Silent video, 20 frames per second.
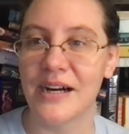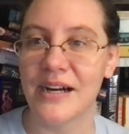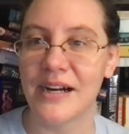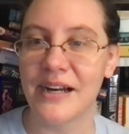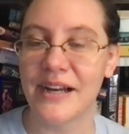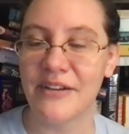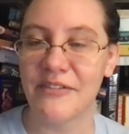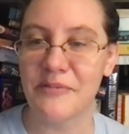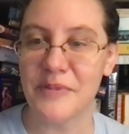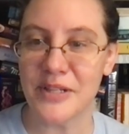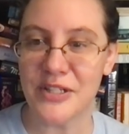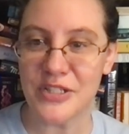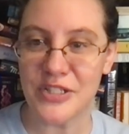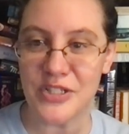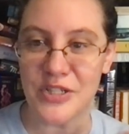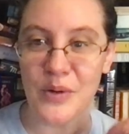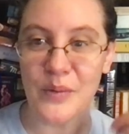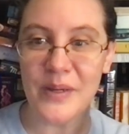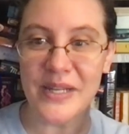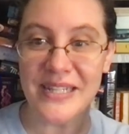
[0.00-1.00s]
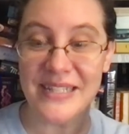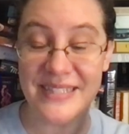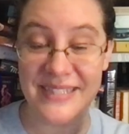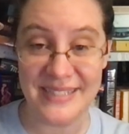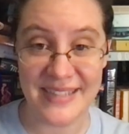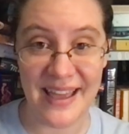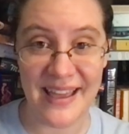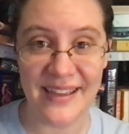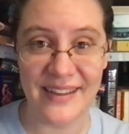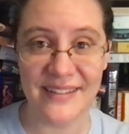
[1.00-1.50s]
have been showing
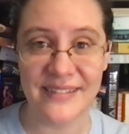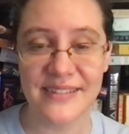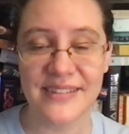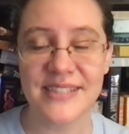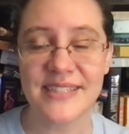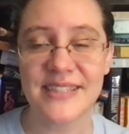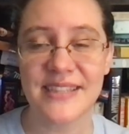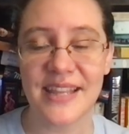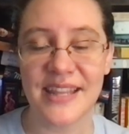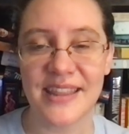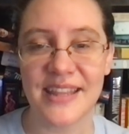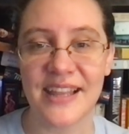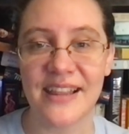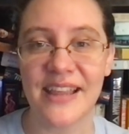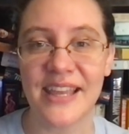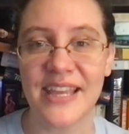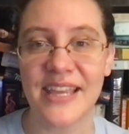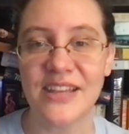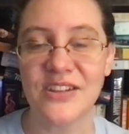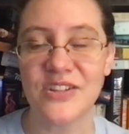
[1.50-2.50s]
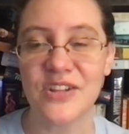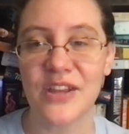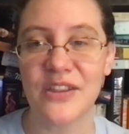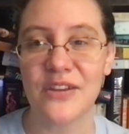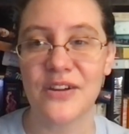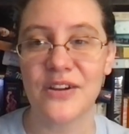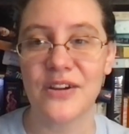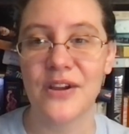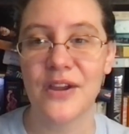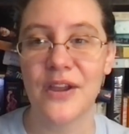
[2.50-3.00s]
signs that they like each
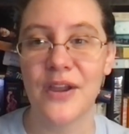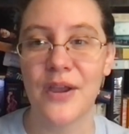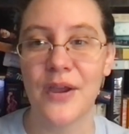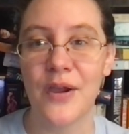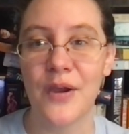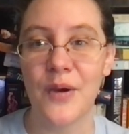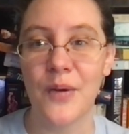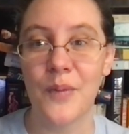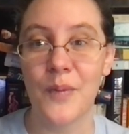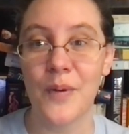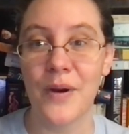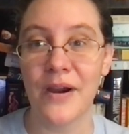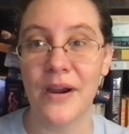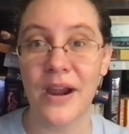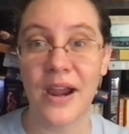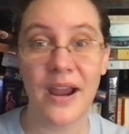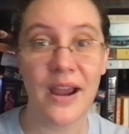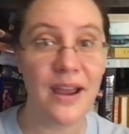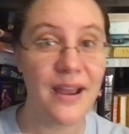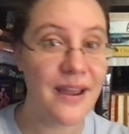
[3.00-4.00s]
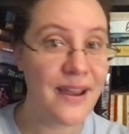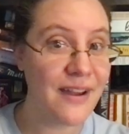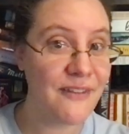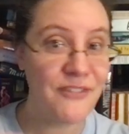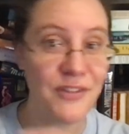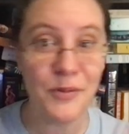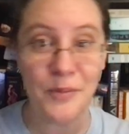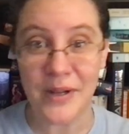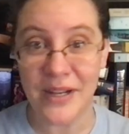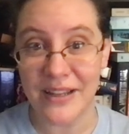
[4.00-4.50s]
other where
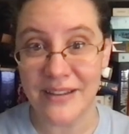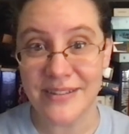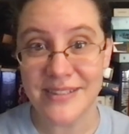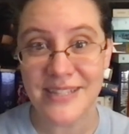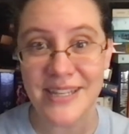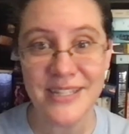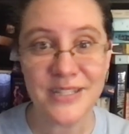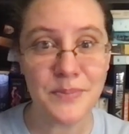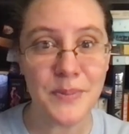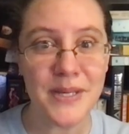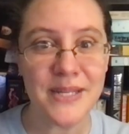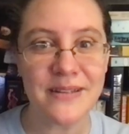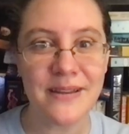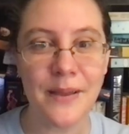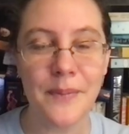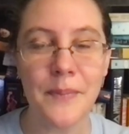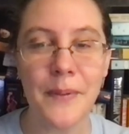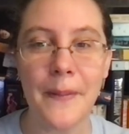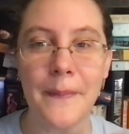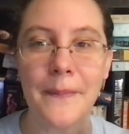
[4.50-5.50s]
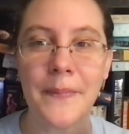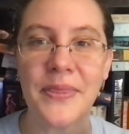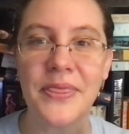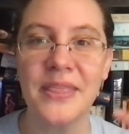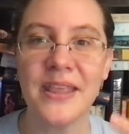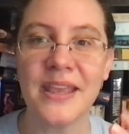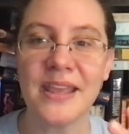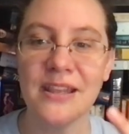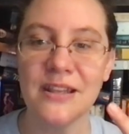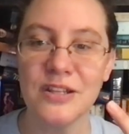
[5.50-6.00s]
everyone else has picked up, but
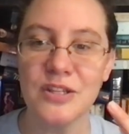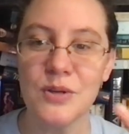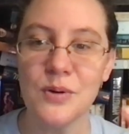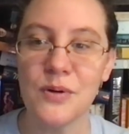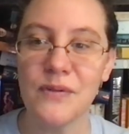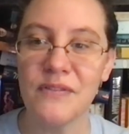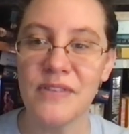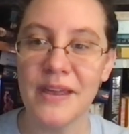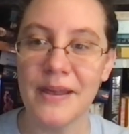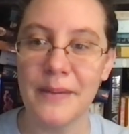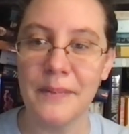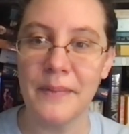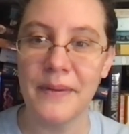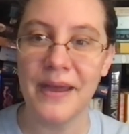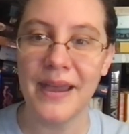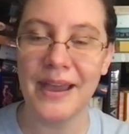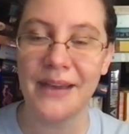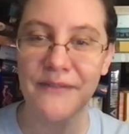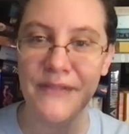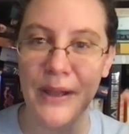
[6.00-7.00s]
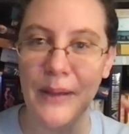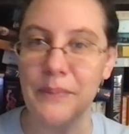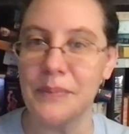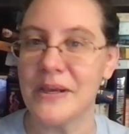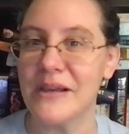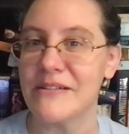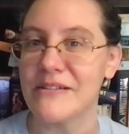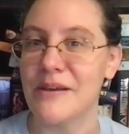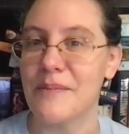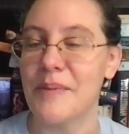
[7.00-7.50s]
the two of them have not
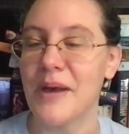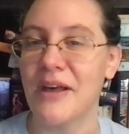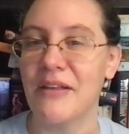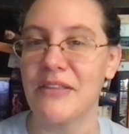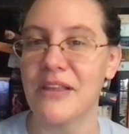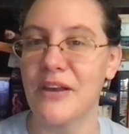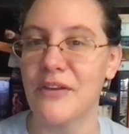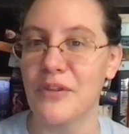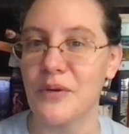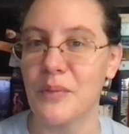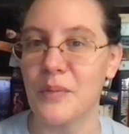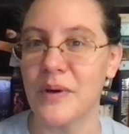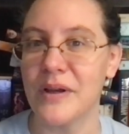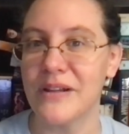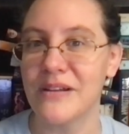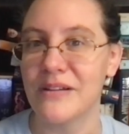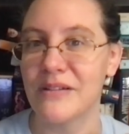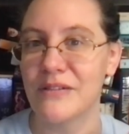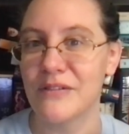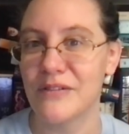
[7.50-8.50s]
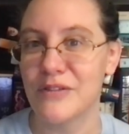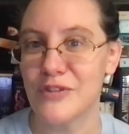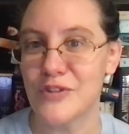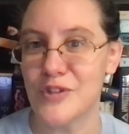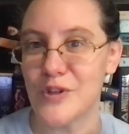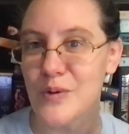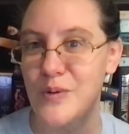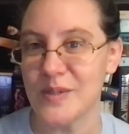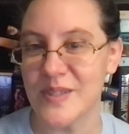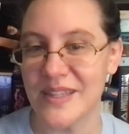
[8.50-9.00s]
picked up how the other one
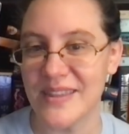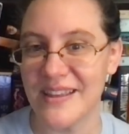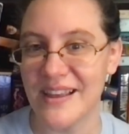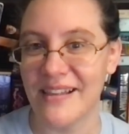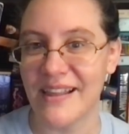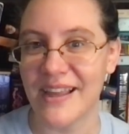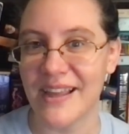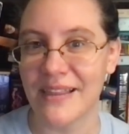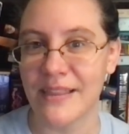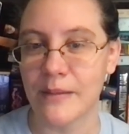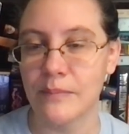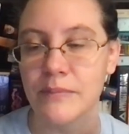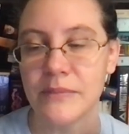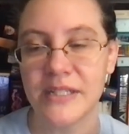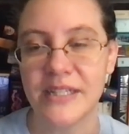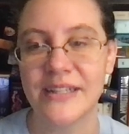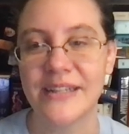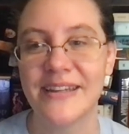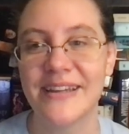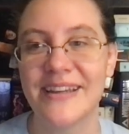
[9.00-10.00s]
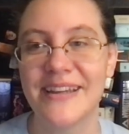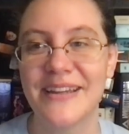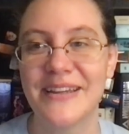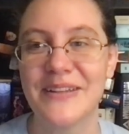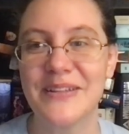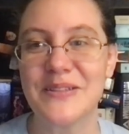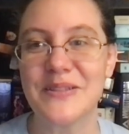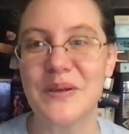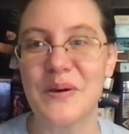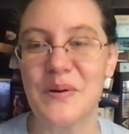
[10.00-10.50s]
shows that they like them.
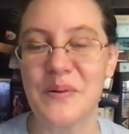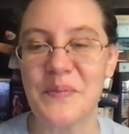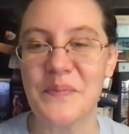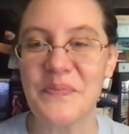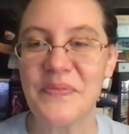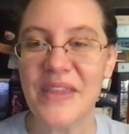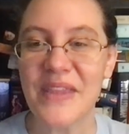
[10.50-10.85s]
So